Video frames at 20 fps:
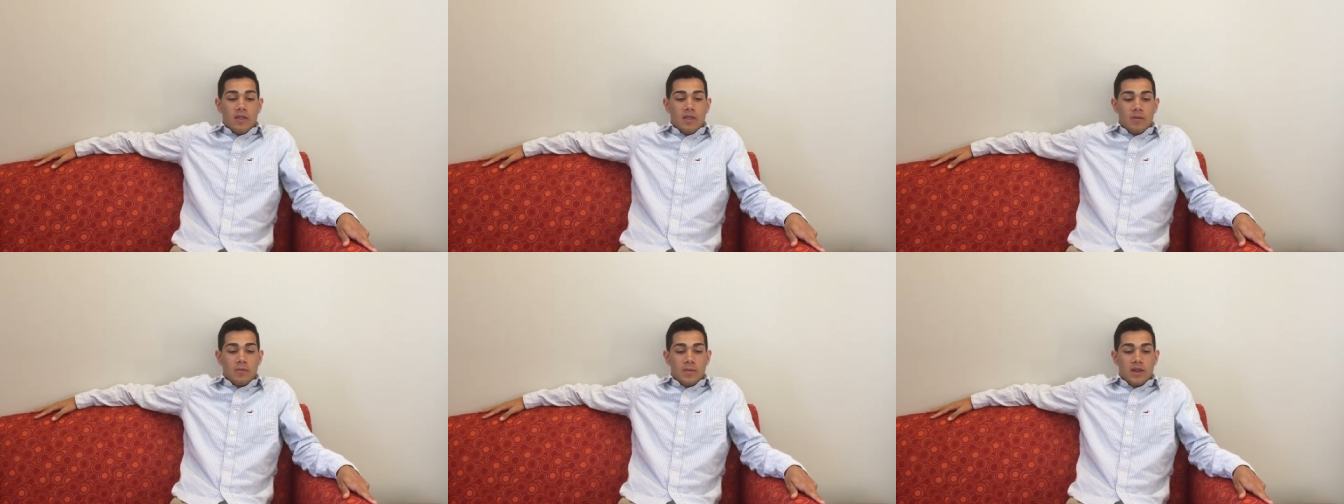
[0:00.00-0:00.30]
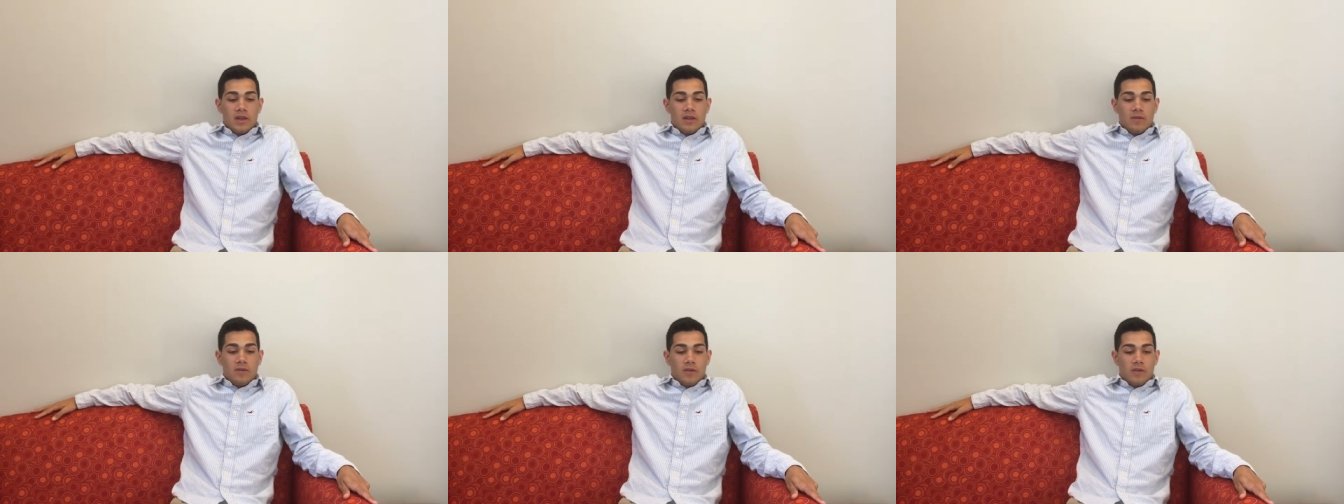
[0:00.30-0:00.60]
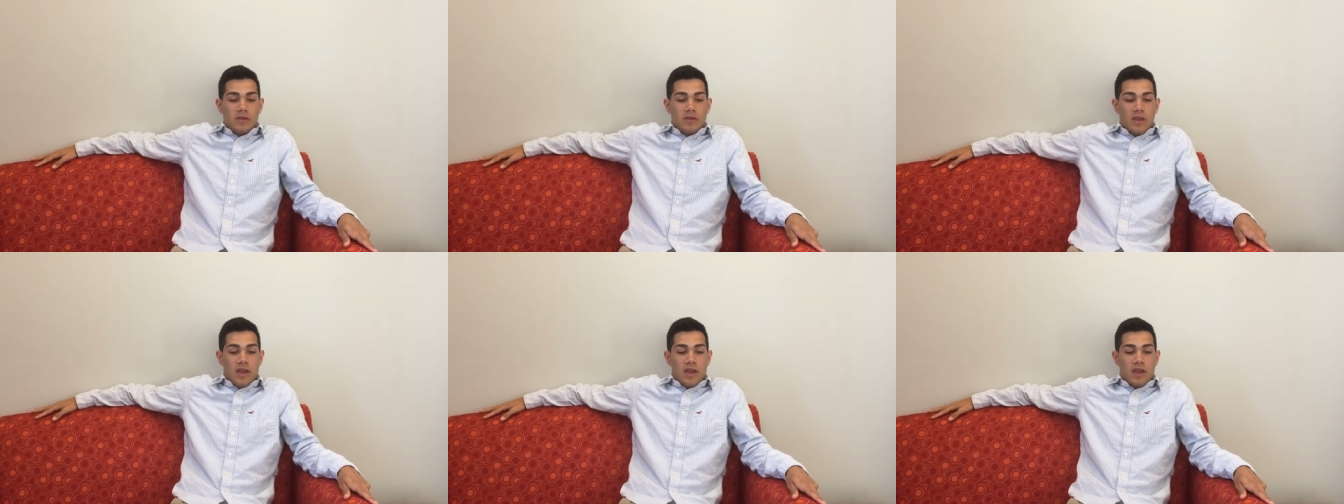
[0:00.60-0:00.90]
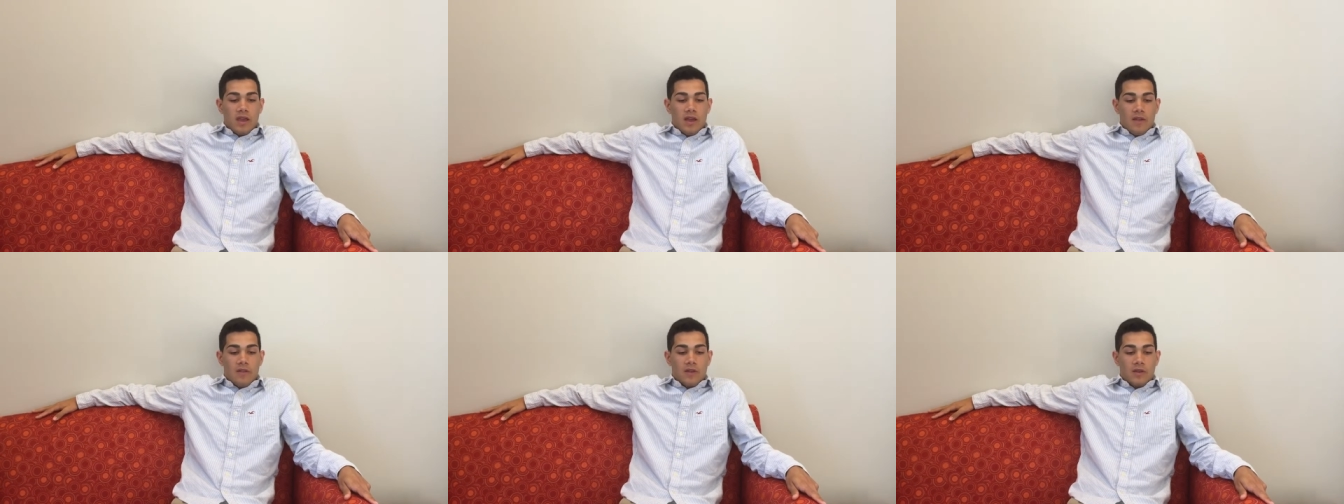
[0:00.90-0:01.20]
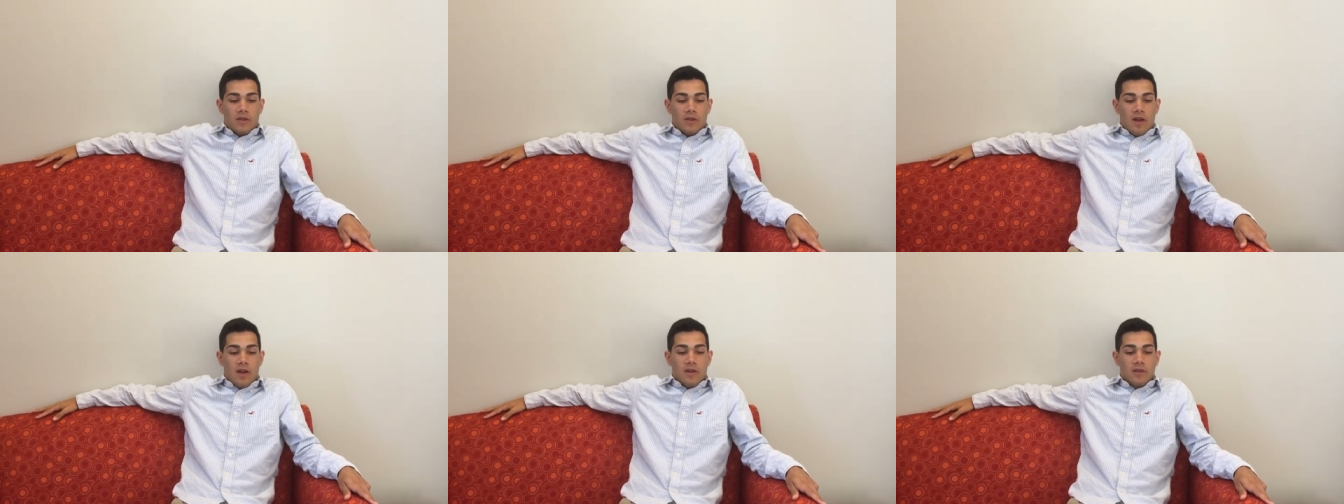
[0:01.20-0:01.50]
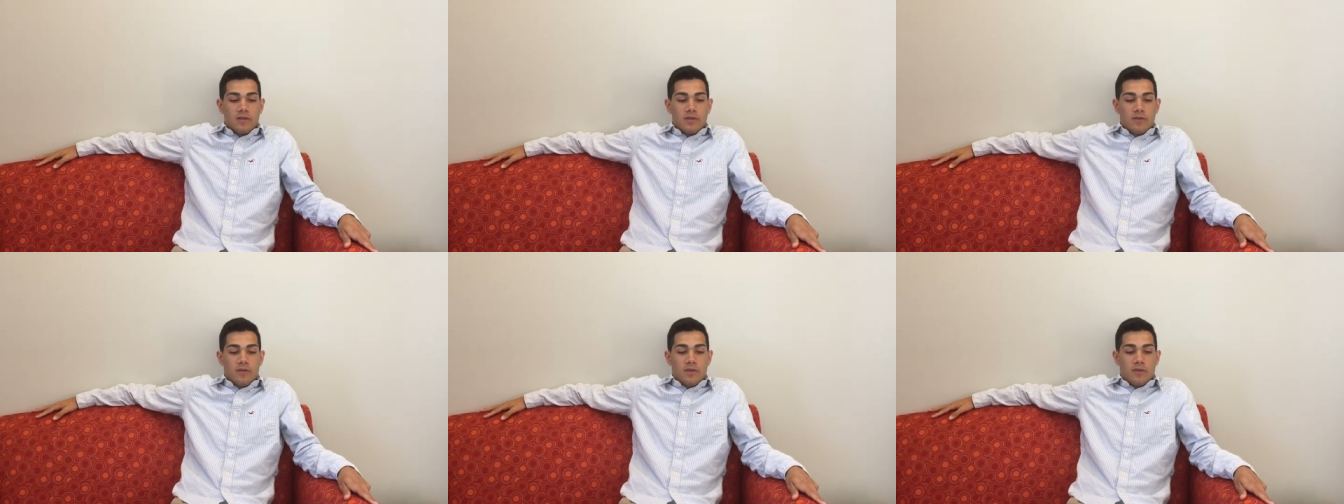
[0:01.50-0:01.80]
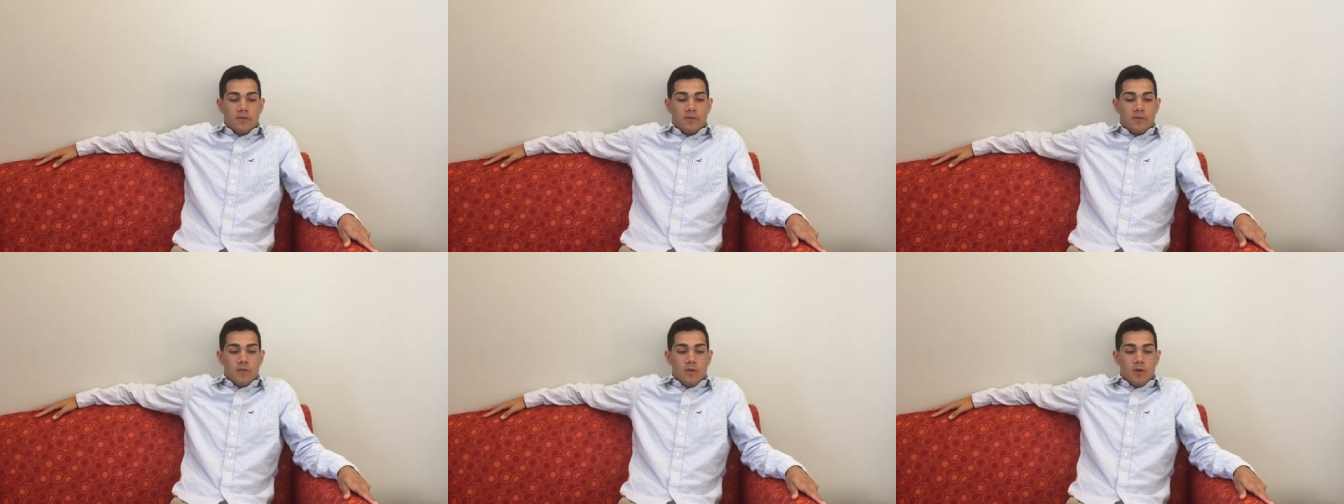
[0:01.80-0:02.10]
The medieval site on the grounds of the
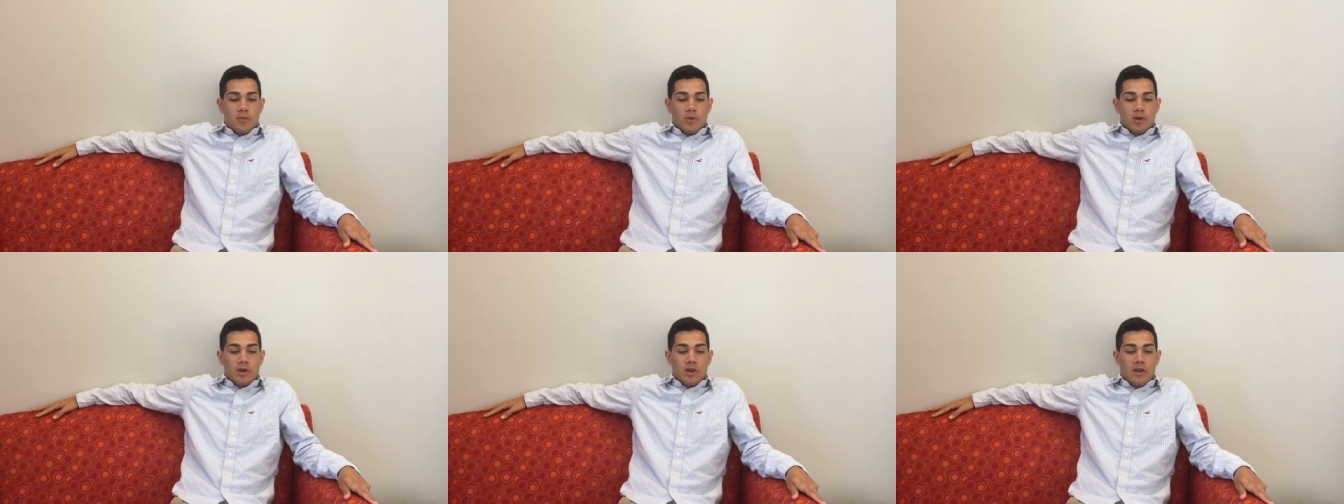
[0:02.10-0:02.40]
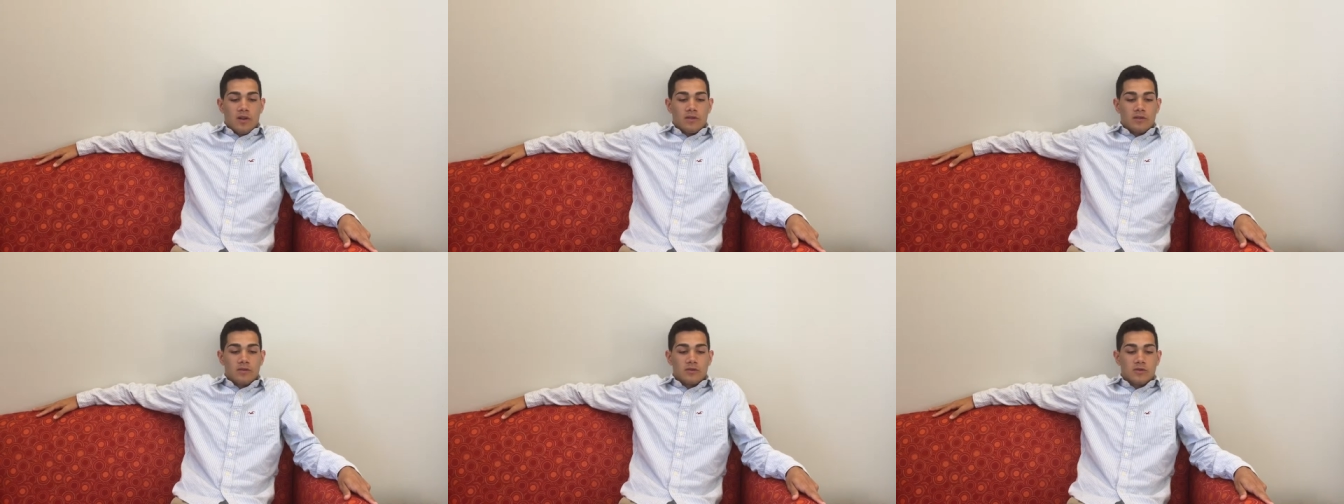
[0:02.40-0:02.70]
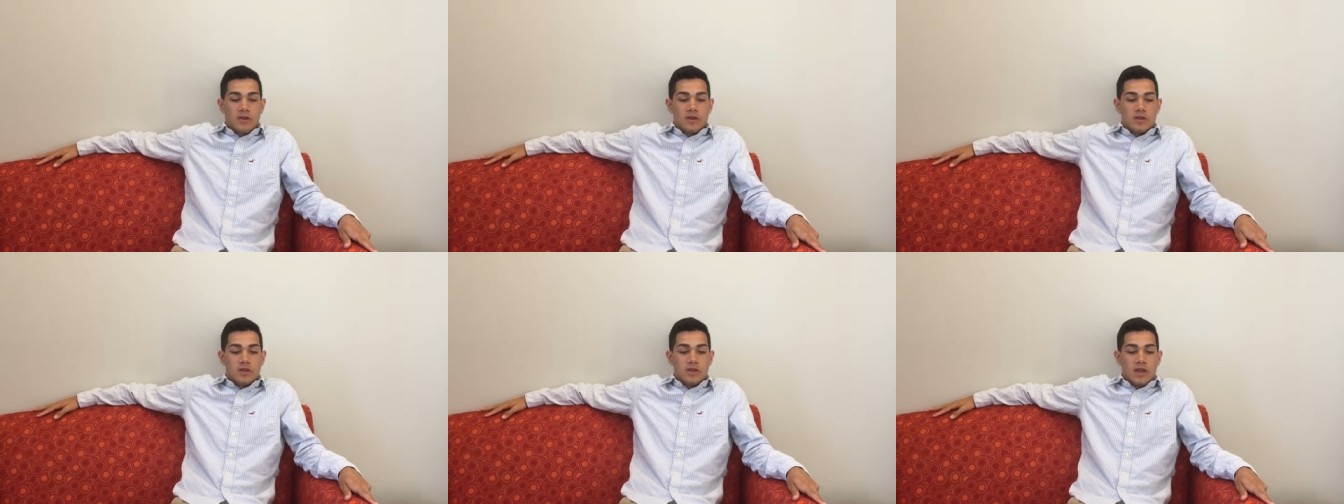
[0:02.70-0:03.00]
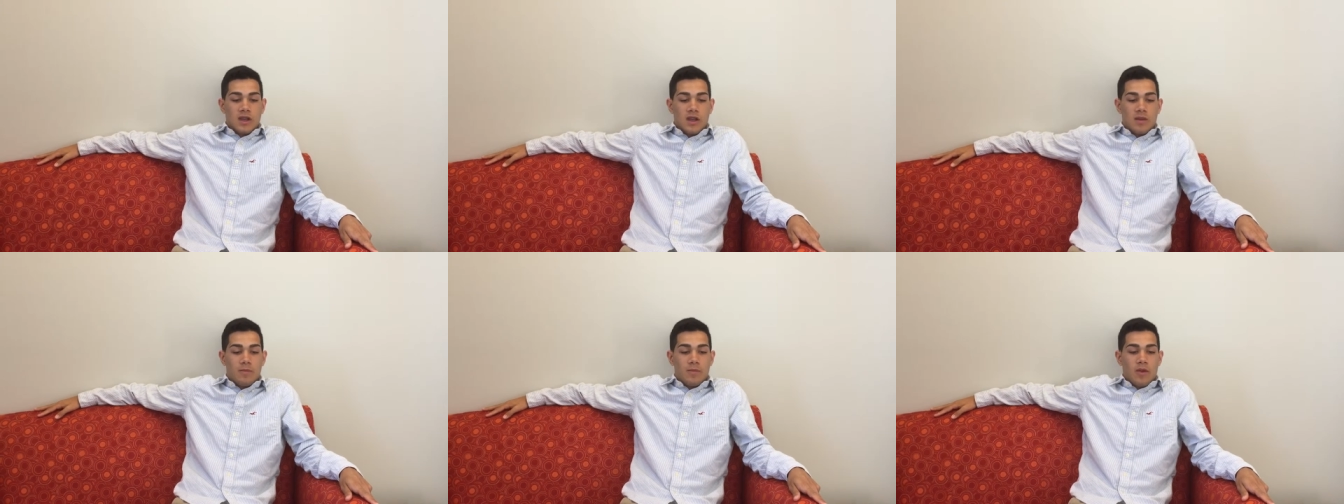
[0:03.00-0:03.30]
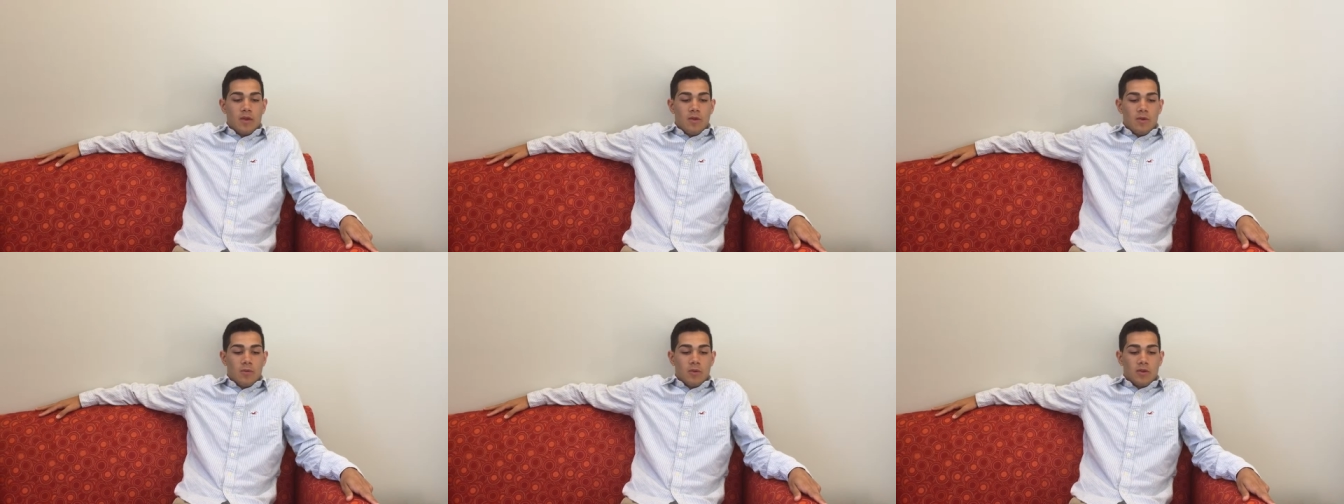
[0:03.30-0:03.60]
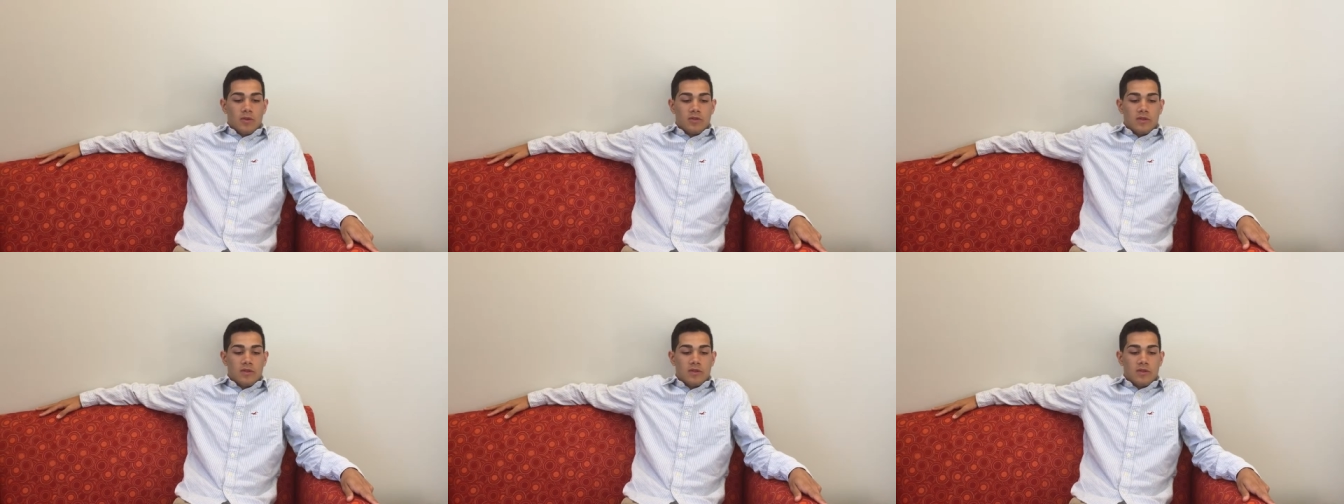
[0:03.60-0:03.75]
former concentration camp were